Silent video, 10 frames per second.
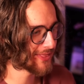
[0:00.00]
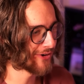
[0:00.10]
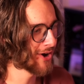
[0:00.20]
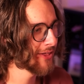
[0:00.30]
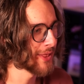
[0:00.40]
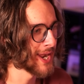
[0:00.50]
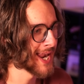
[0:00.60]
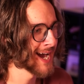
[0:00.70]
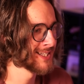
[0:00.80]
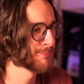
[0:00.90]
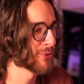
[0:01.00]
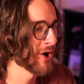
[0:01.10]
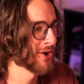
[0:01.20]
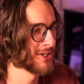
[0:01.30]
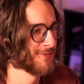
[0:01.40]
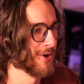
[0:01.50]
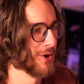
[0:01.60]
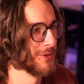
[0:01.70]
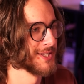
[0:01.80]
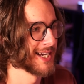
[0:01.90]
but they're not the nice product
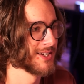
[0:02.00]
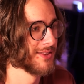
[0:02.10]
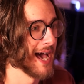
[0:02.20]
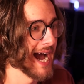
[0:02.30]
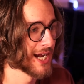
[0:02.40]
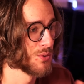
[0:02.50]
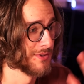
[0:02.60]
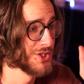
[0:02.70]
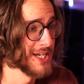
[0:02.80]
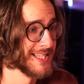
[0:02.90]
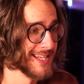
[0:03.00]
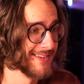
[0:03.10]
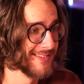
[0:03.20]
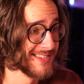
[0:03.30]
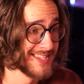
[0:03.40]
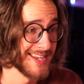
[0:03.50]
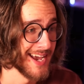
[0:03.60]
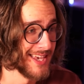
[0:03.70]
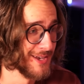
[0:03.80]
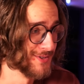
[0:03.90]
photos like the actual Cheez-It
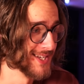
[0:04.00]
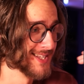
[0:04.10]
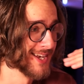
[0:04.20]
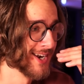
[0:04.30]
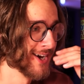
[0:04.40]
site uses, you